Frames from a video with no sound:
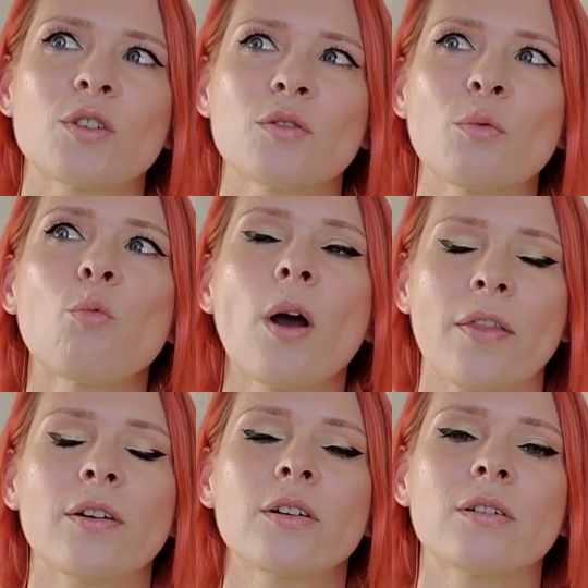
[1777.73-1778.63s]

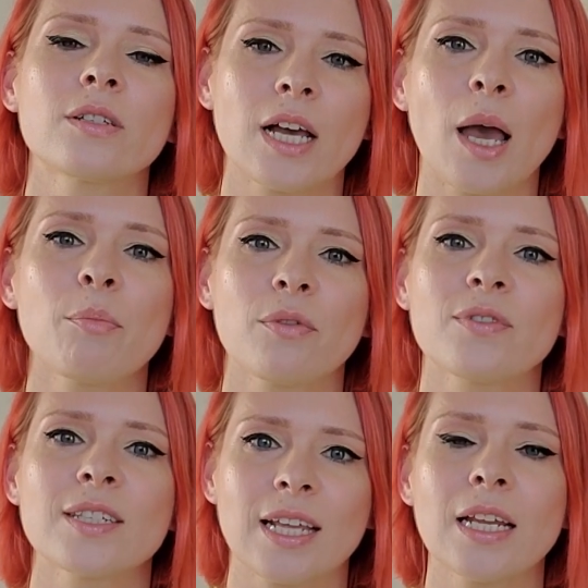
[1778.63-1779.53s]
weather type of
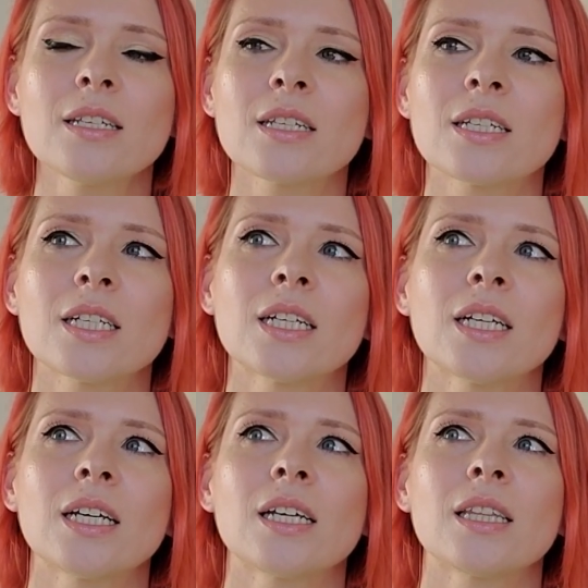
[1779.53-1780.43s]
scent
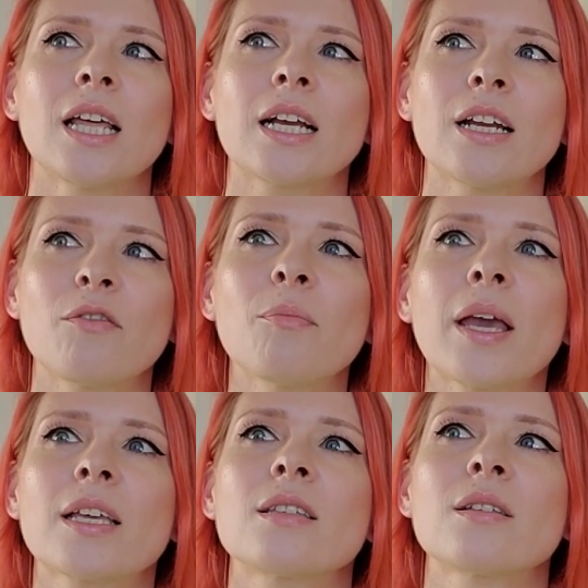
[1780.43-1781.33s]
that kind of
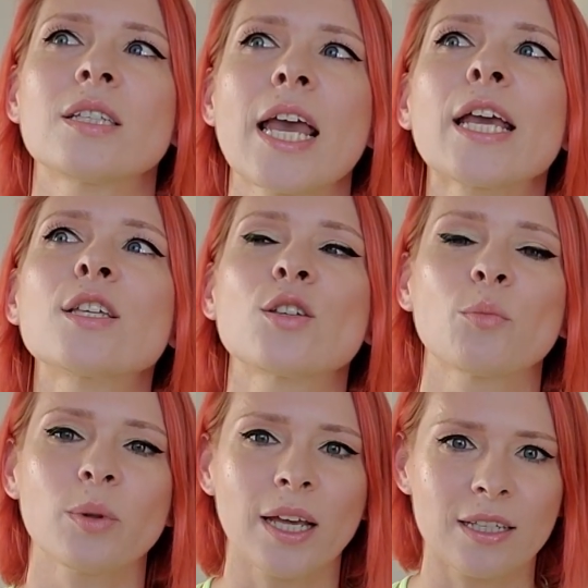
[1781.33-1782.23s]
takes you
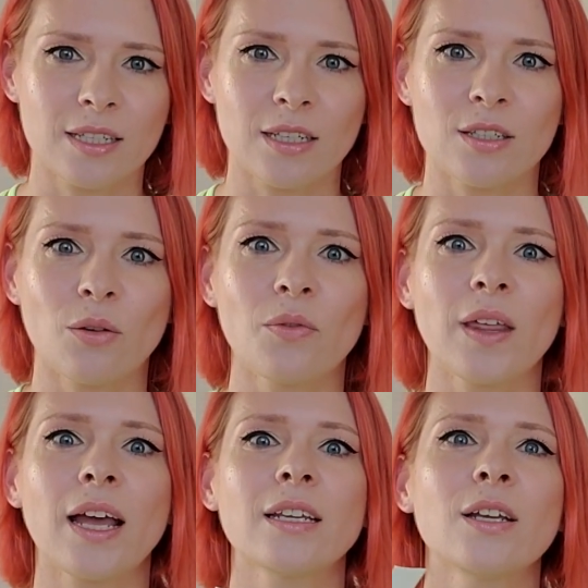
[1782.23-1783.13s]
places on
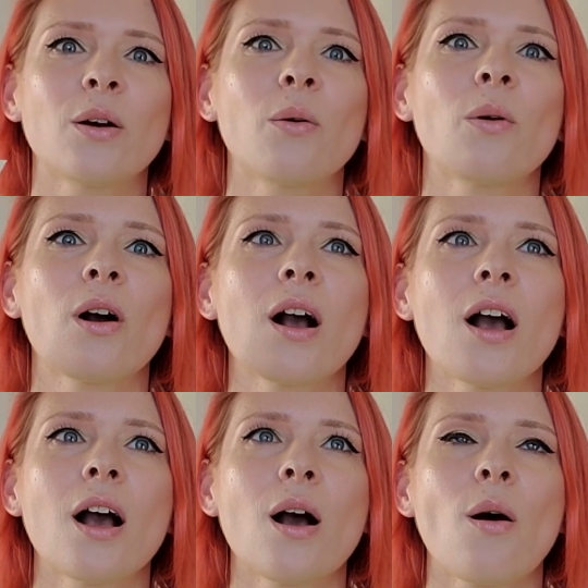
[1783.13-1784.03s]
that, you know,
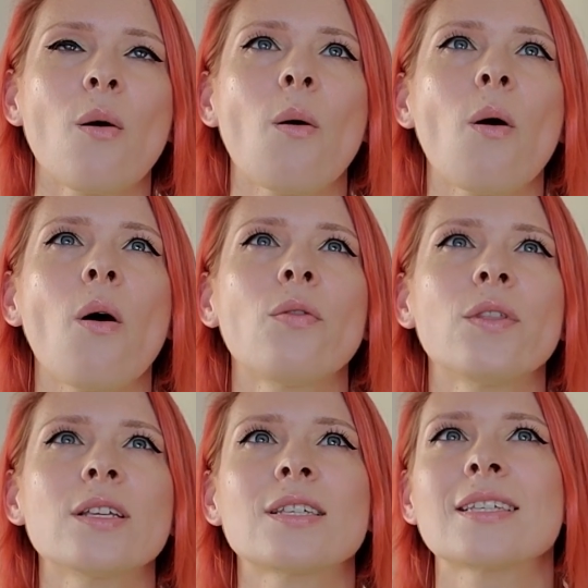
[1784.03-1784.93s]

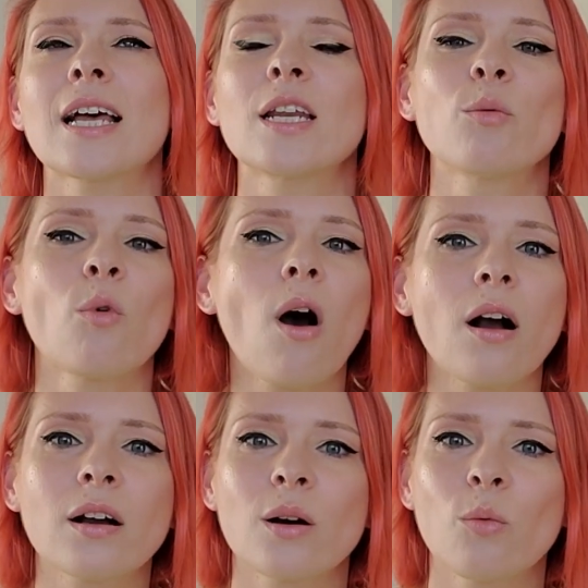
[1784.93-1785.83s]
on this sunny
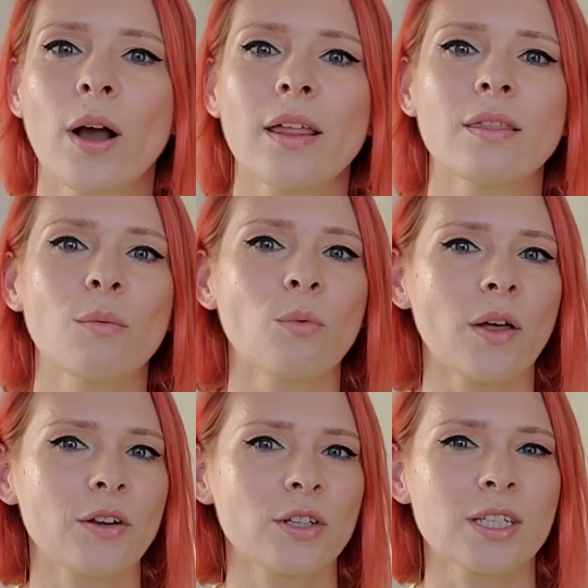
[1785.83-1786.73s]
walk when the
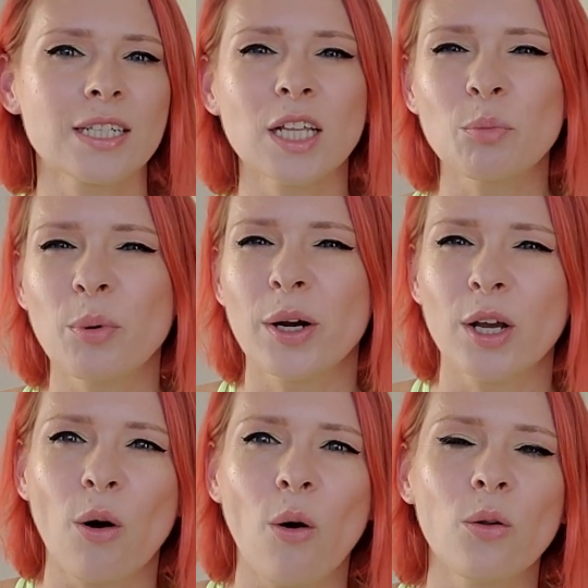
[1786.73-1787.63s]
weather is still
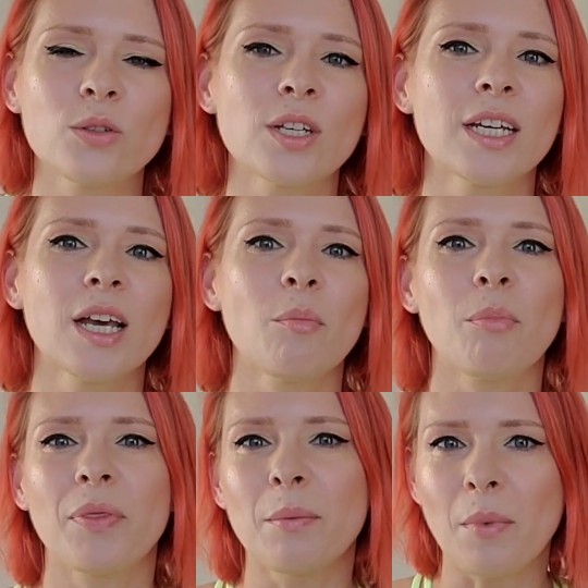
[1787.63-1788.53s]
pretty cold,
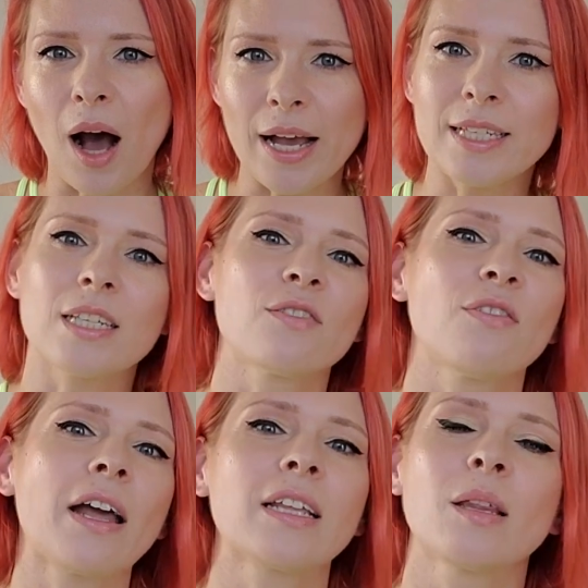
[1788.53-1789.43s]
but the ice is
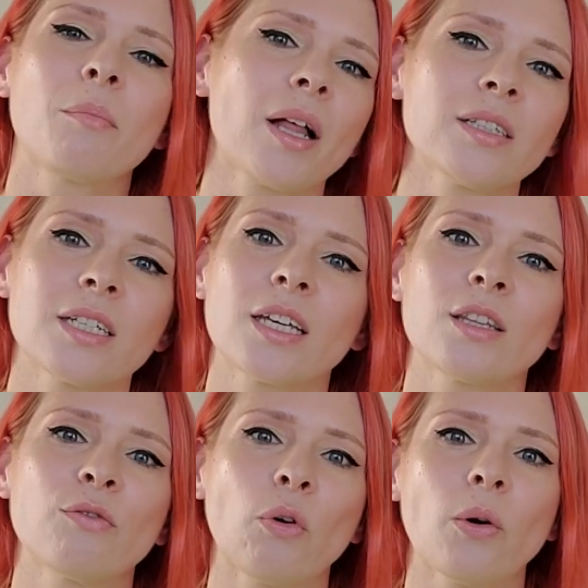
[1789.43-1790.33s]
finally melting in
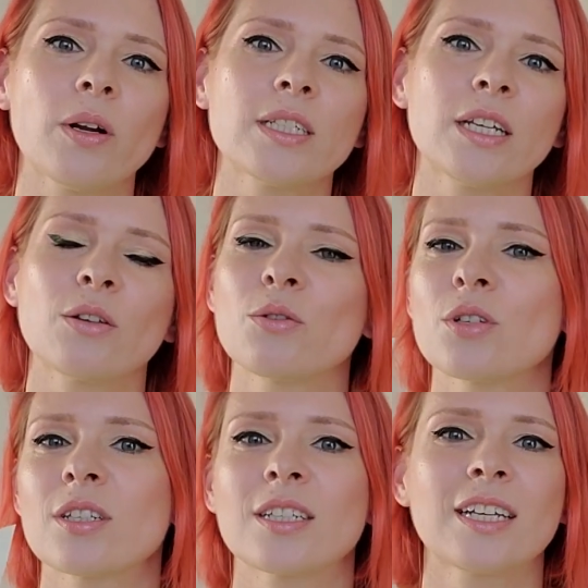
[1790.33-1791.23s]
the forest, and you
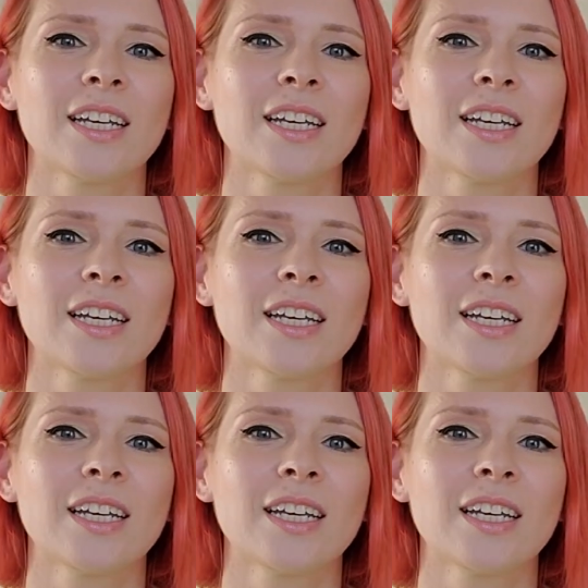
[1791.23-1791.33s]
just